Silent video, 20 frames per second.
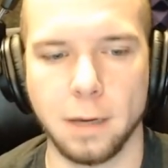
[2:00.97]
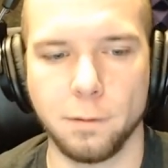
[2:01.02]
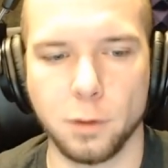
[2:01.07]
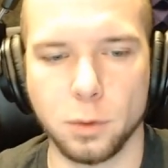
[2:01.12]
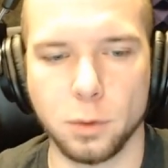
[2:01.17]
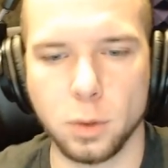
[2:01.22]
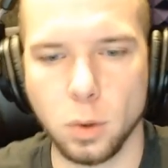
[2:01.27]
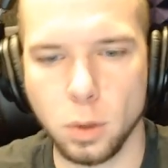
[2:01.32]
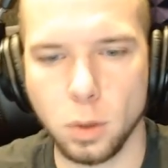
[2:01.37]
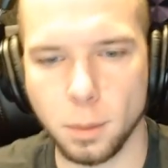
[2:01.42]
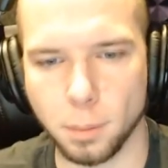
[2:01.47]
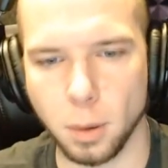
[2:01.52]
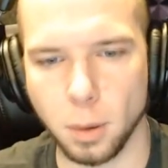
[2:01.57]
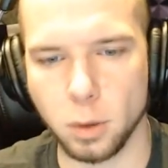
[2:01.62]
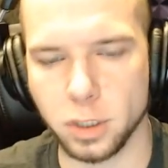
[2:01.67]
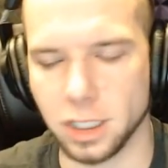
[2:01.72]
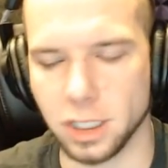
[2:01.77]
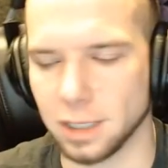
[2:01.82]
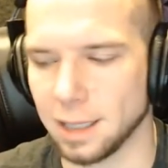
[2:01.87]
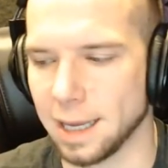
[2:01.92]
don't
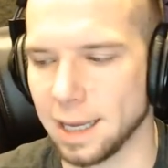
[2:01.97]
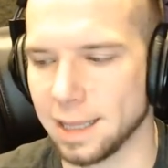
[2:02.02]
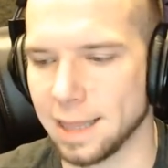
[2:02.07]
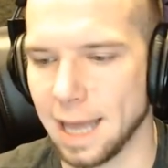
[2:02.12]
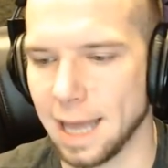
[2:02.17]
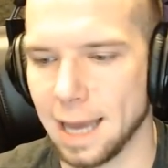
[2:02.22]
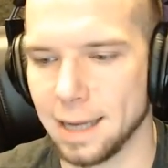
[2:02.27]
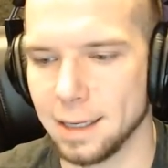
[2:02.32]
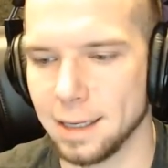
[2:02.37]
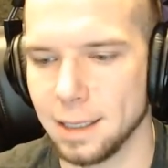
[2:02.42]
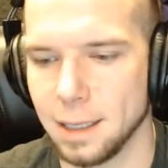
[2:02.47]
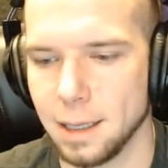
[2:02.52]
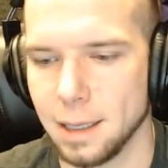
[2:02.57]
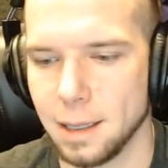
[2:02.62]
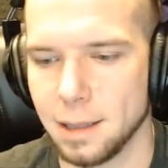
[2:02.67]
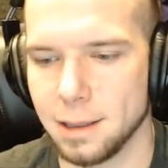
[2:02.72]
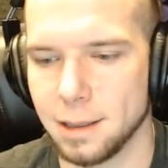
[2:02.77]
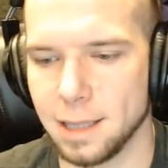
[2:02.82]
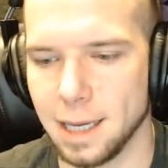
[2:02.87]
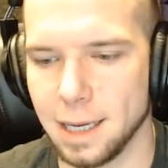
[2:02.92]
approach it like that,
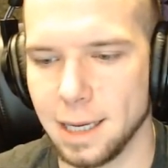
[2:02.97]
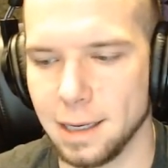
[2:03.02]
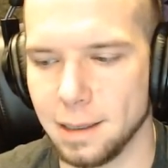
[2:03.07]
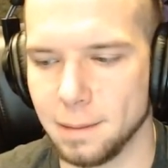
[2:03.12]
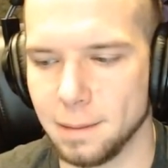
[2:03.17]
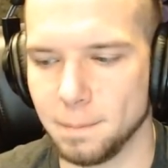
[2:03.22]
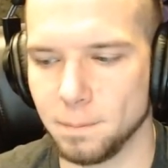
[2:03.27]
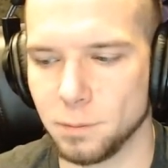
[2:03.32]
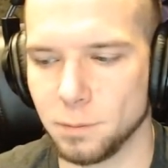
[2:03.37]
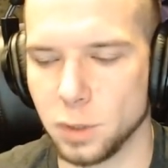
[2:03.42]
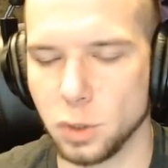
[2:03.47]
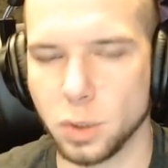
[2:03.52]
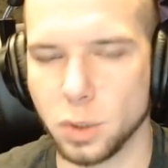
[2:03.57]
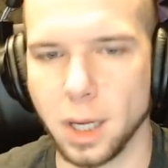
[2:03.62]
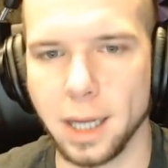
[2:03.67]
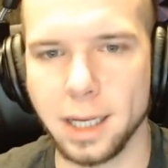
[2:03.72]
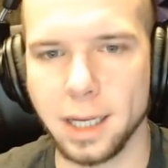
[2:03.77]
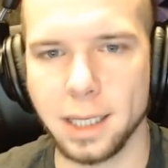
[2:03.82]
then you kind of